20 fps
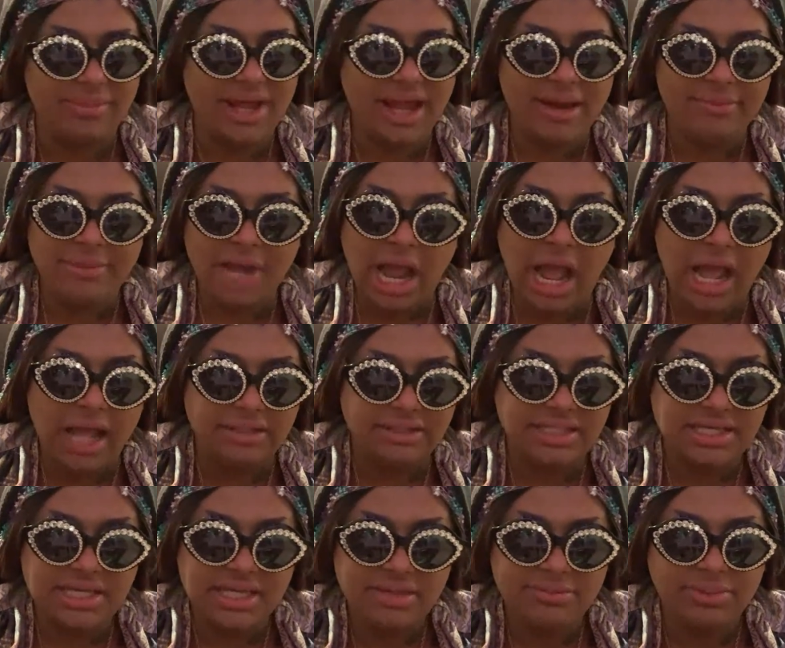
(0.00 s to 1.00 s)
I'm not
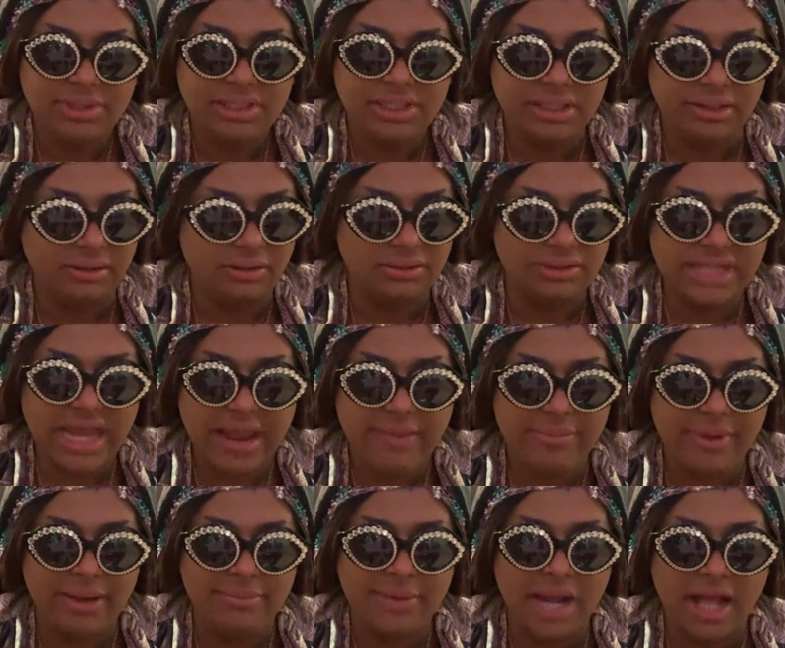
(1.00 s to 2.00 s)
the political type.
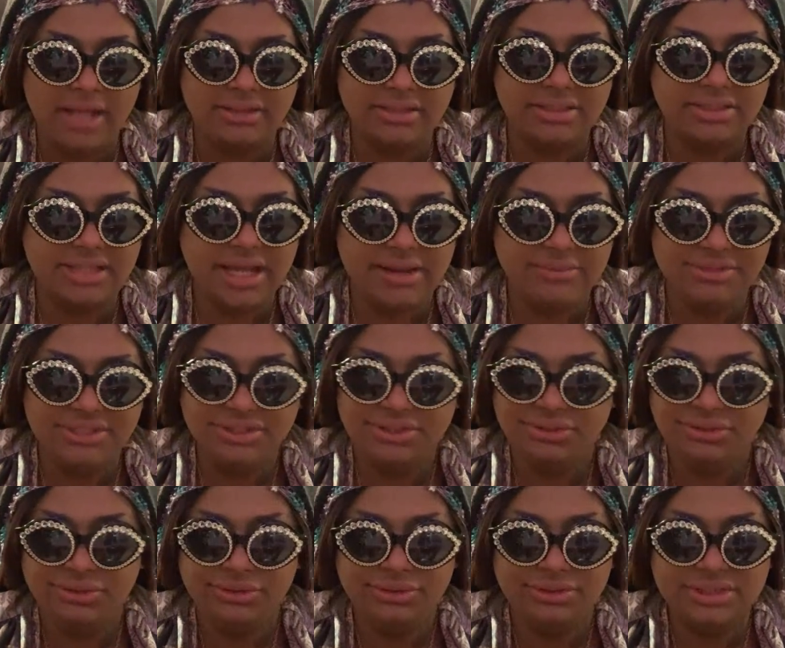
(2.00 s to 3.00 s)
I'm not the type
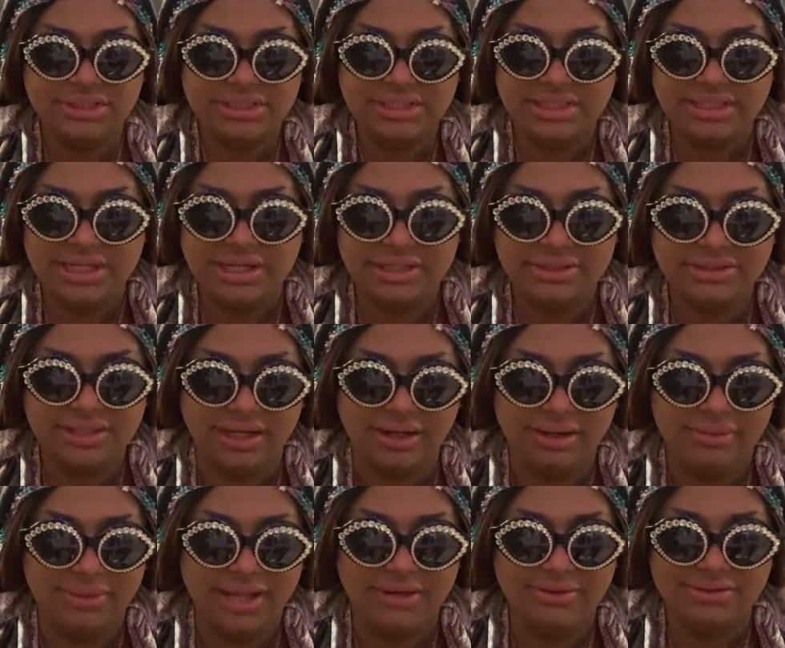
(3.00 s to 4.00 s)
to sit there and talk
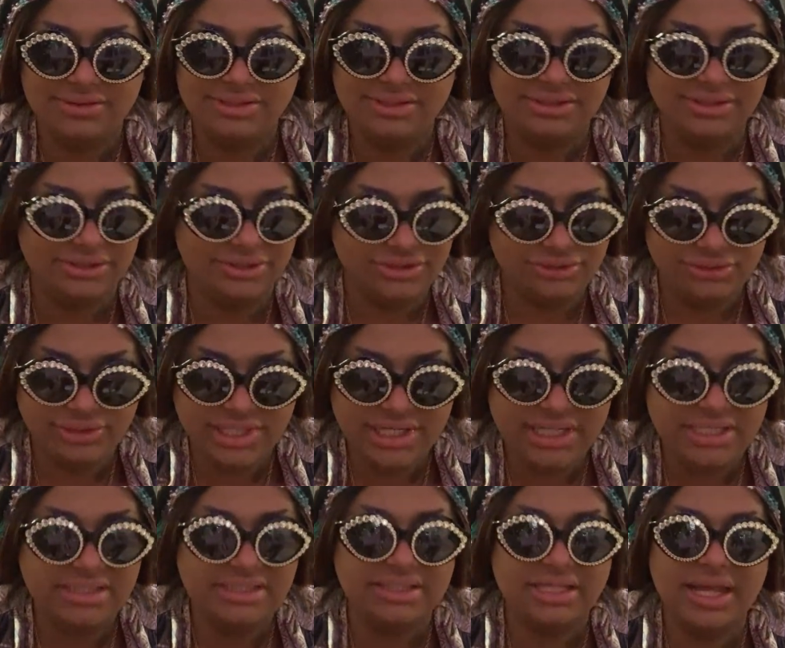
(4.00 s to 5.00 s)
about surgeries.